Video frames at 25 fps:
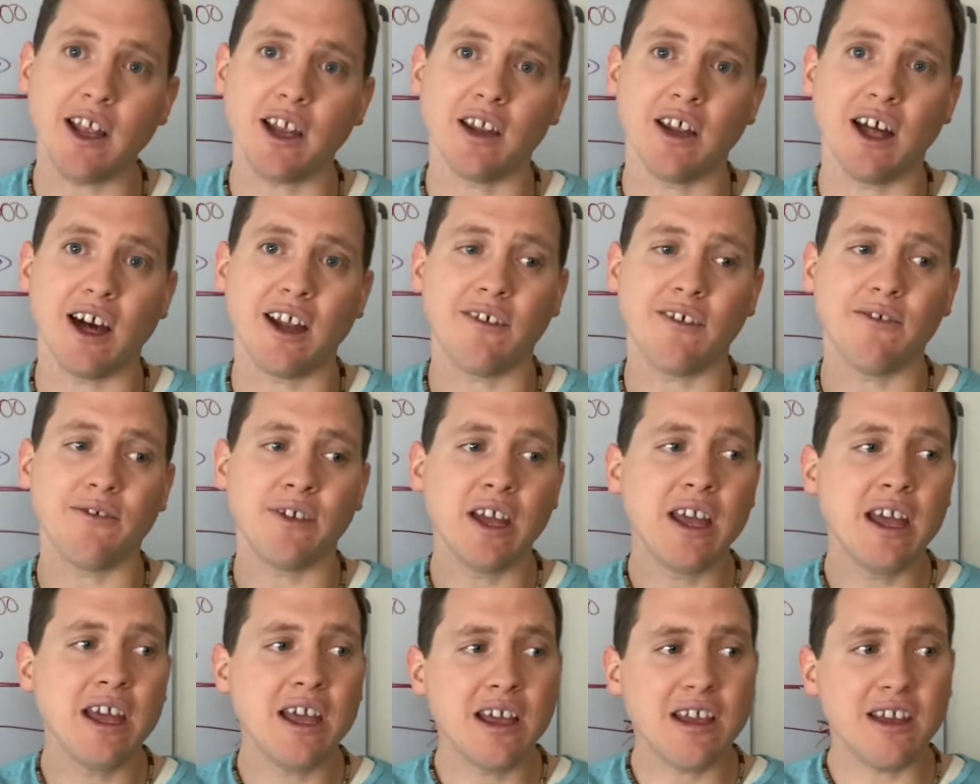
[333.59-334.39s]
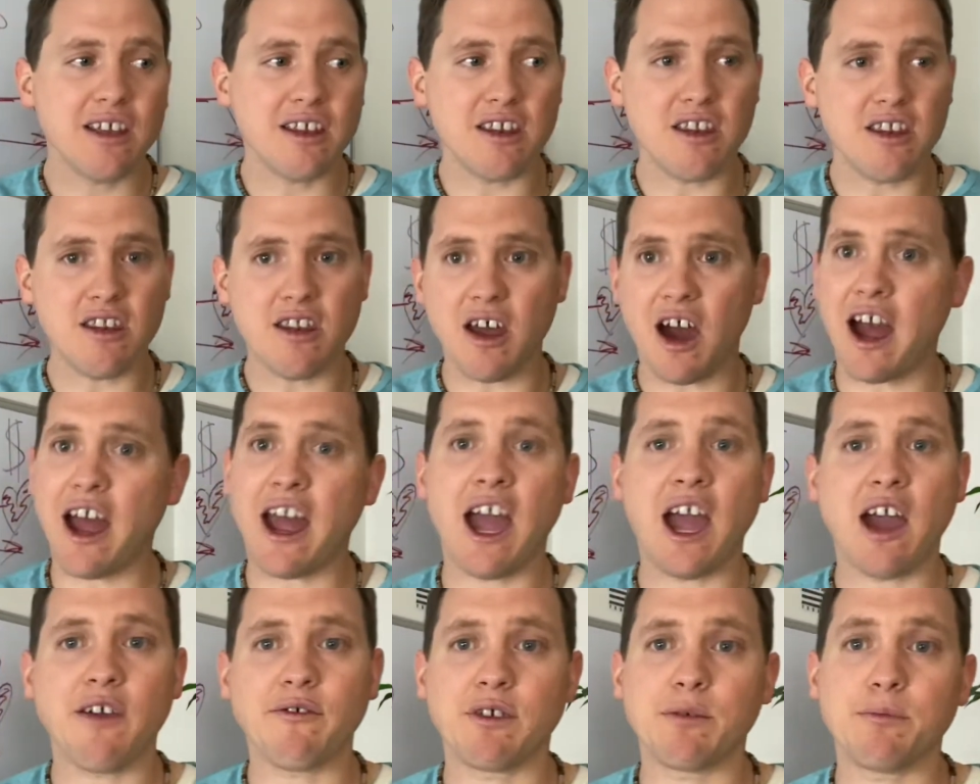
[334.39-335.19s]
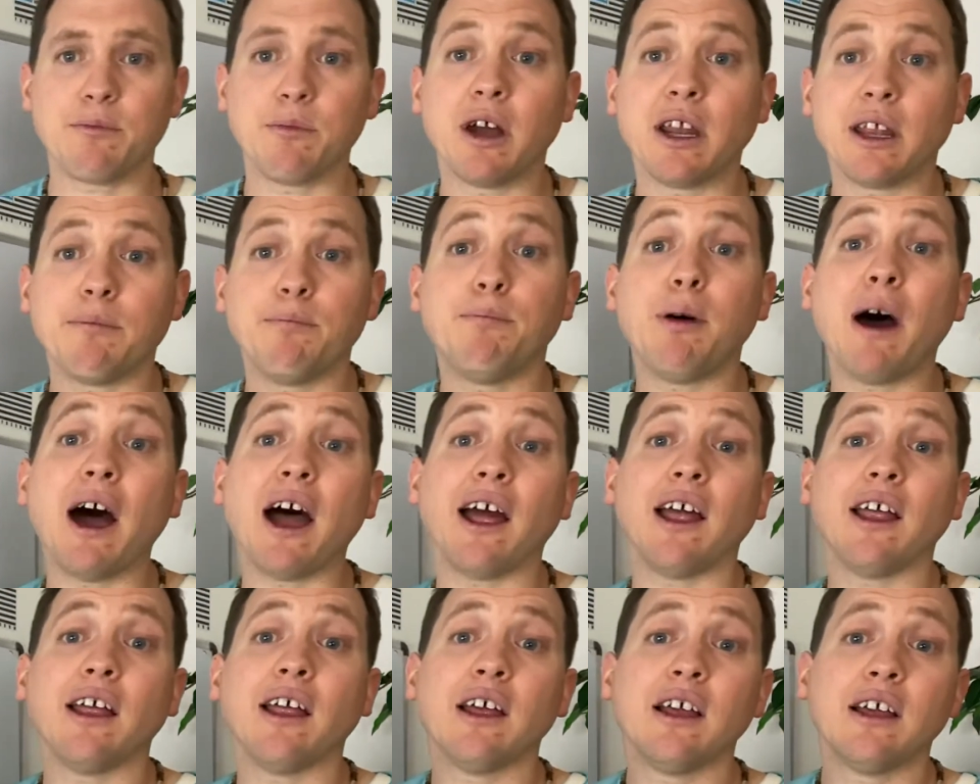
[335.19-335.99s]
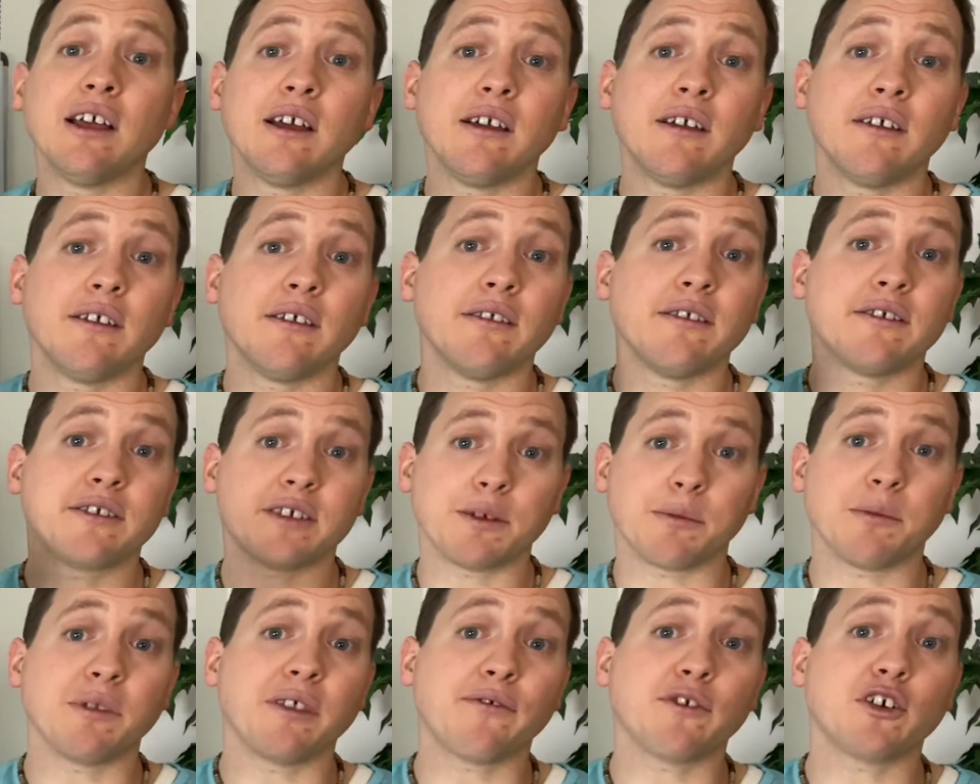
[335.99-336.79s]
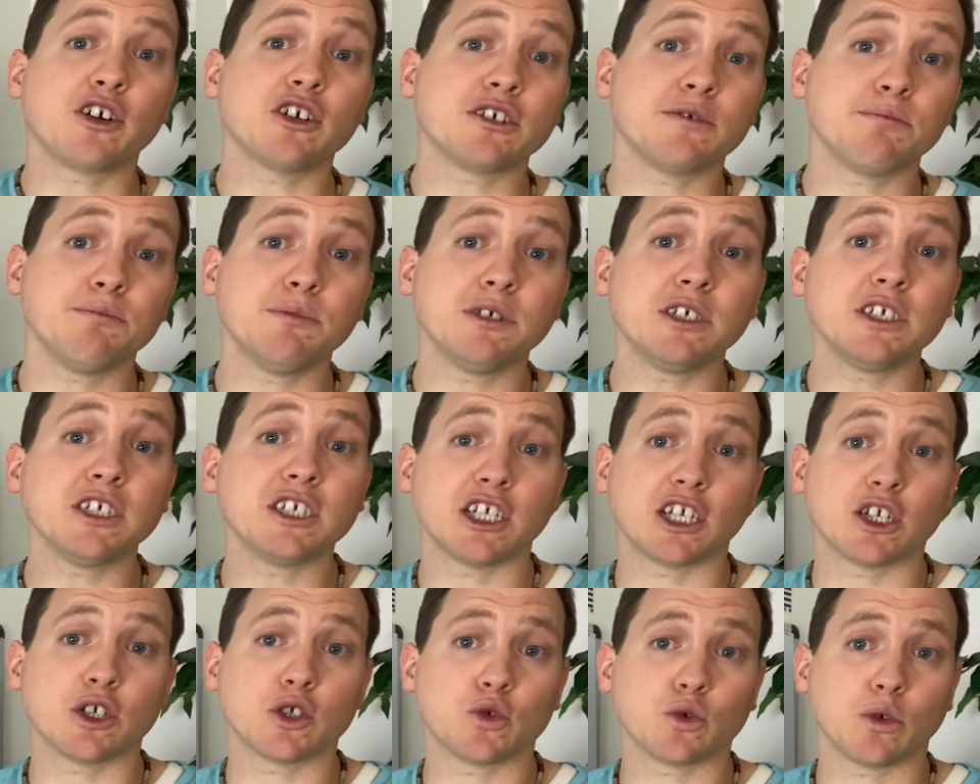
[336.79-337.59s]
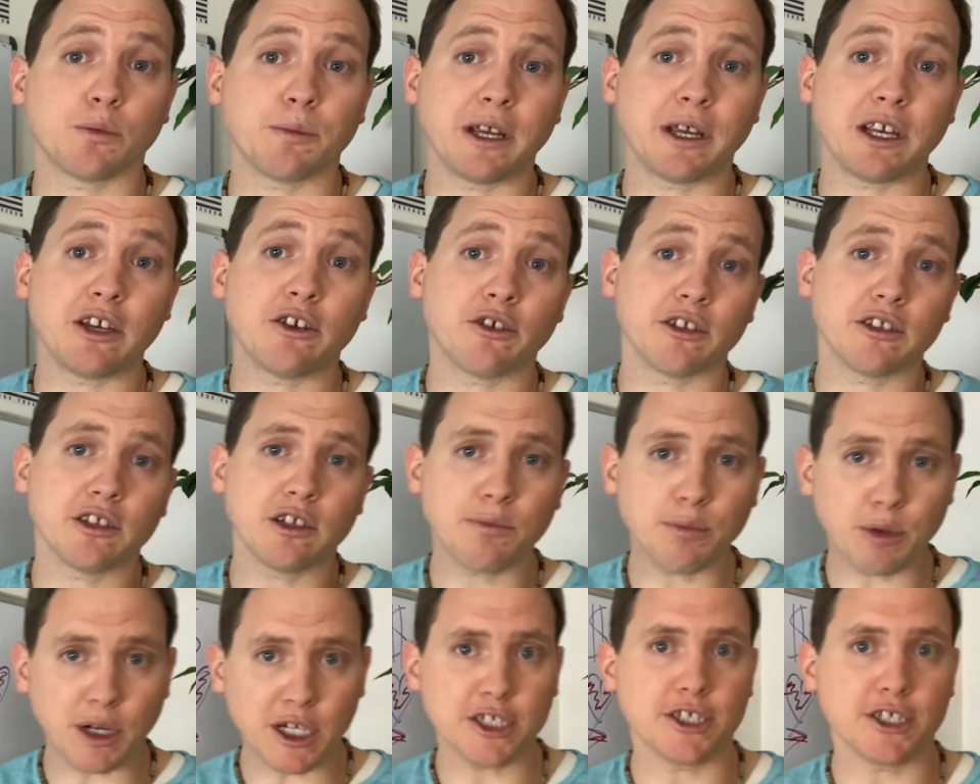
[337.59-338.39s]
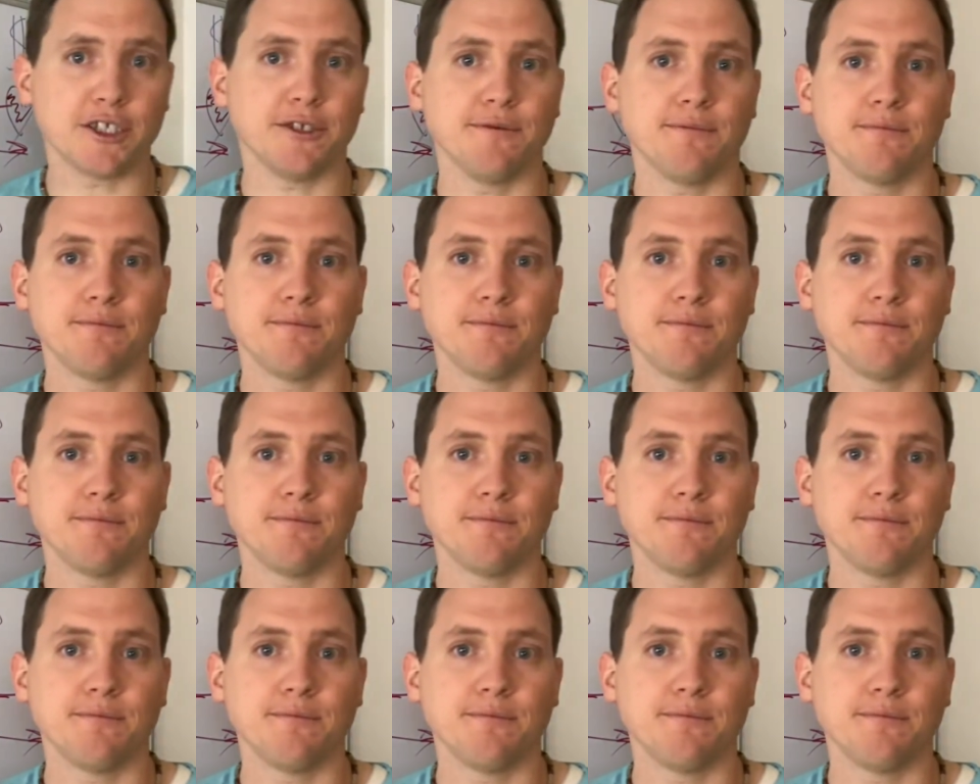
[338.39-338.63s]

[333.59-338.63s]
A lot of not having money. But some of the first millionaires were made during the Depression.